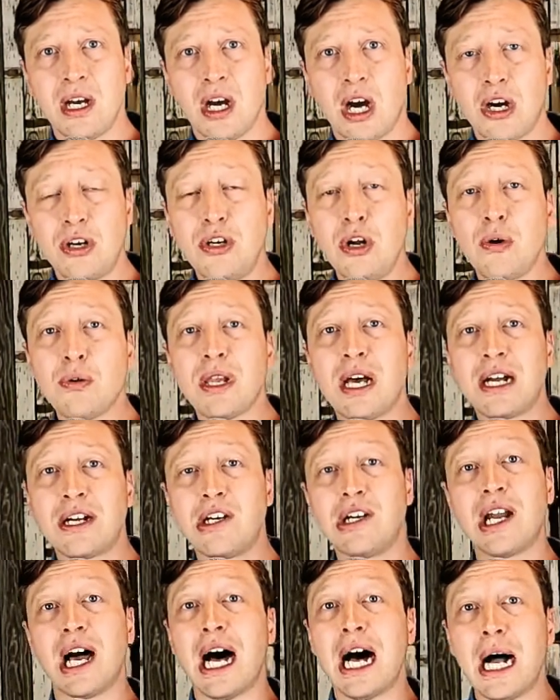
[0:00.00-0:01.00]
are no
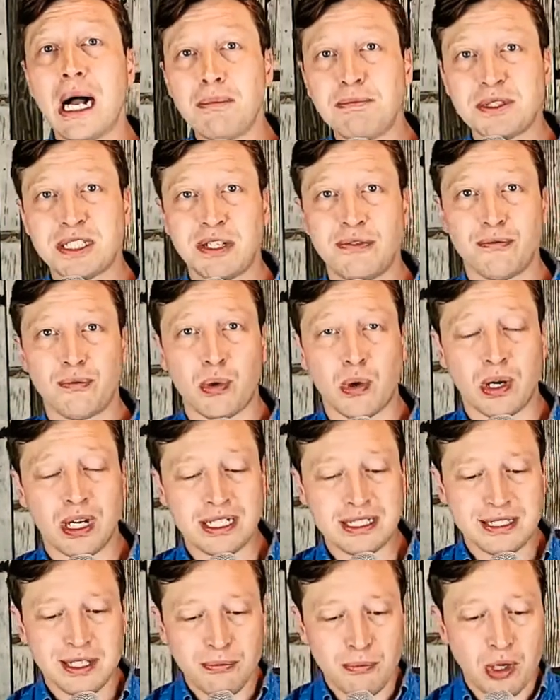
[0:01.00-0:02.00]
longer an option for
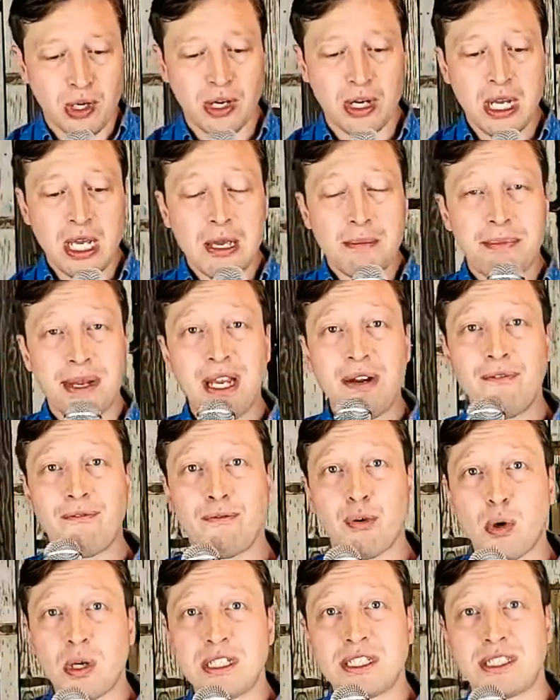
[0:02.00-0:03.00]
us, and we're being
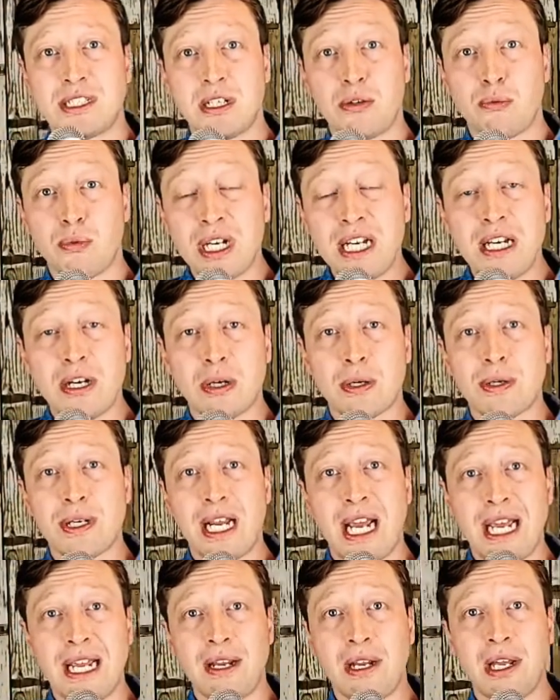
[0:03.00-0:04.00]
forced to
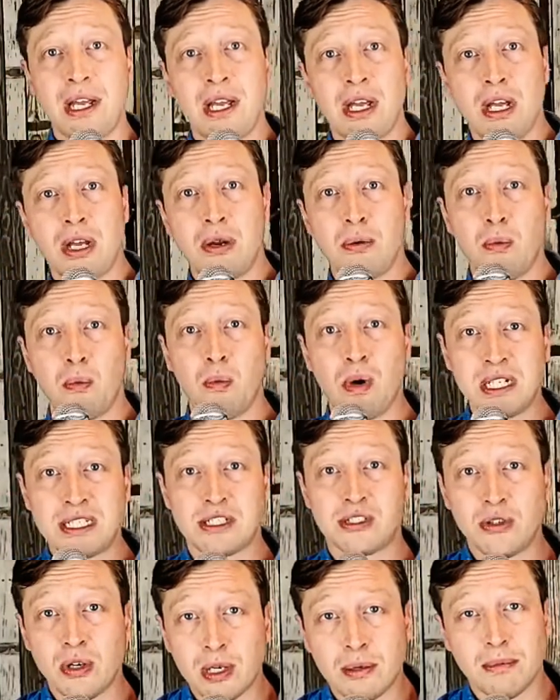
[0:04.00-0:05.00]
recreate
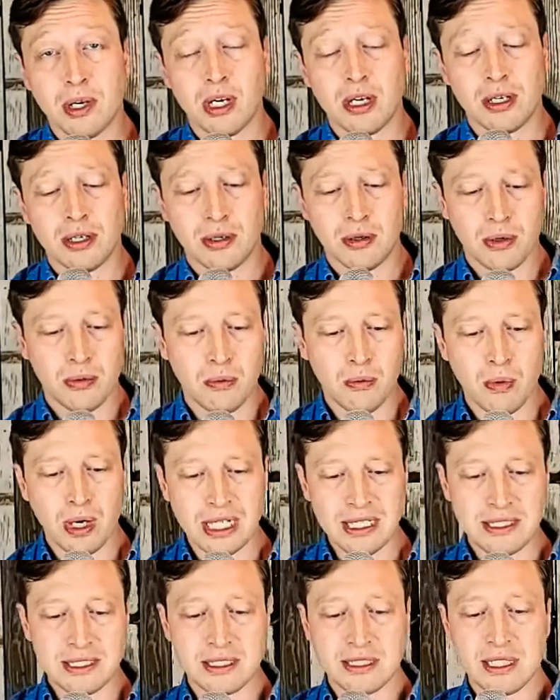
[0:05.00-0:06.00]
what's normal,
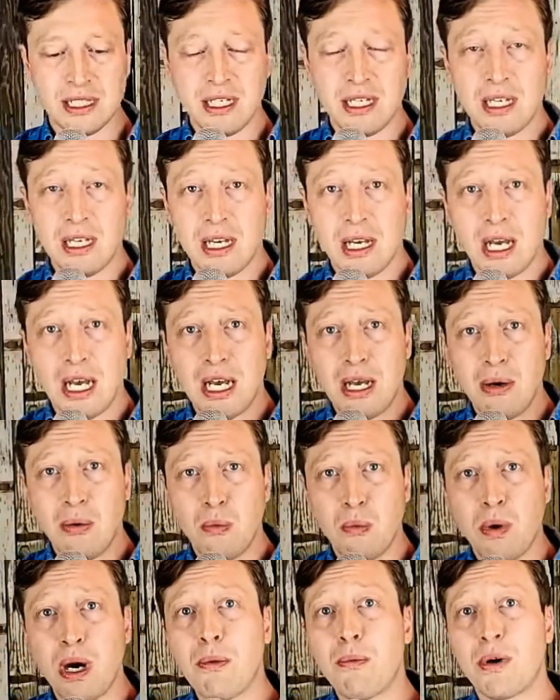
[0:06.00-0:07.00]

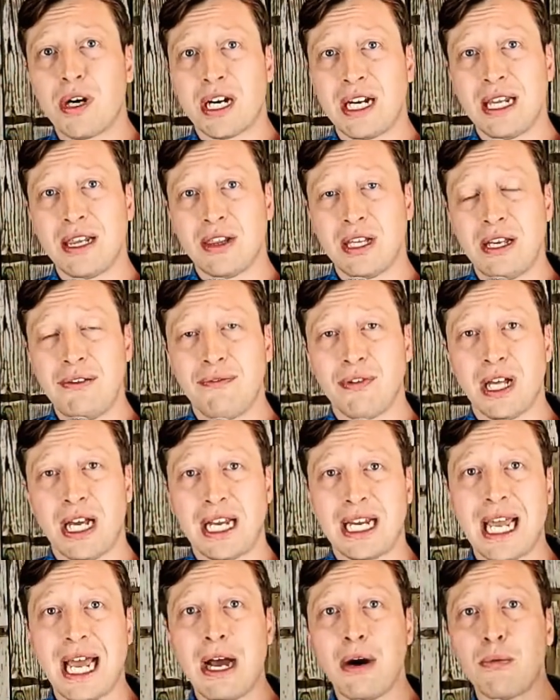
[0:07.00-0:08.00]
what we're going to live
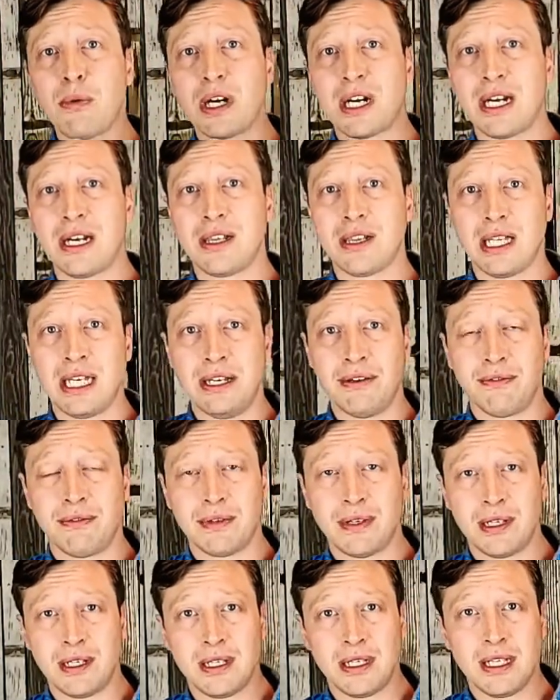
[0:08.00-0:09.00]
like, how we're going to live.
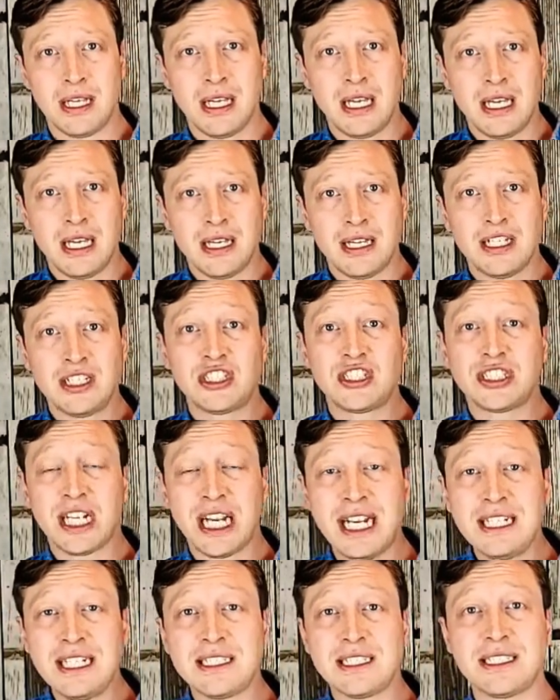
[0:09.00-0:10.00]
This
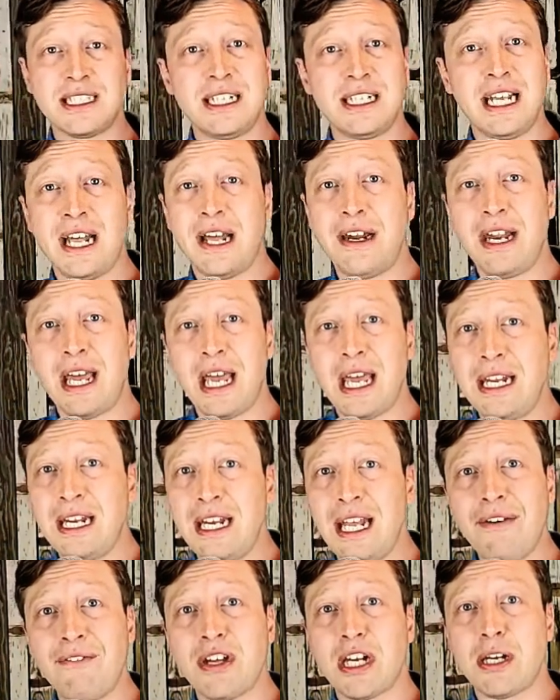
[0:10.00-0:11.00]
change is
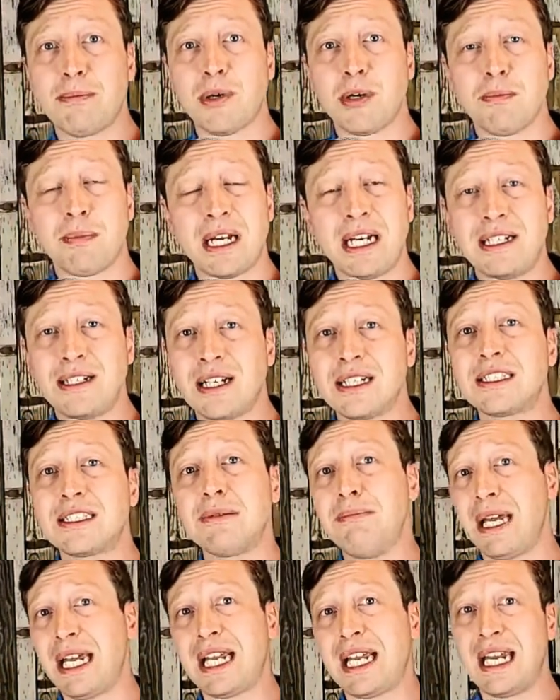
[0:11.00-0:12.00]
inevitable, but it
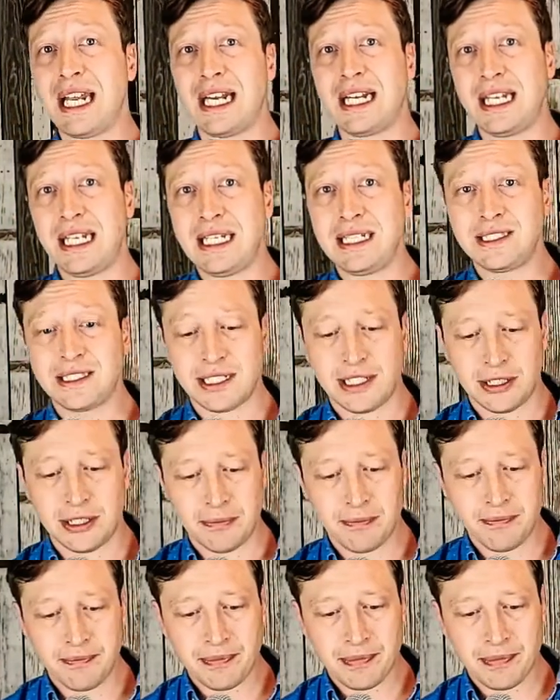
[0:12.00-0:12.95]
doesn't make it any easier.